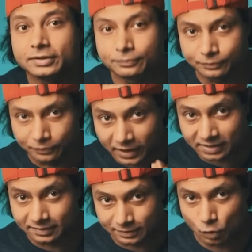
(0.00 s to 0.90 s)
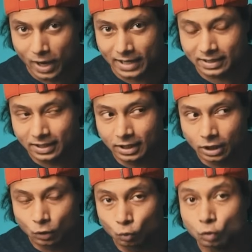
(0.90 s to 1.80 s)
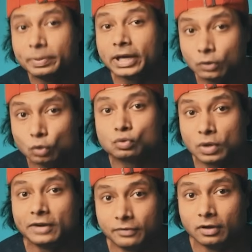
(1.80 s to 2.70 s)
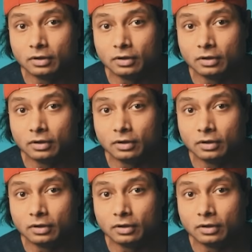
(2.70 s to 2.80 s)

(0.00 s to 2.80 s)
fit squad will be a good rival.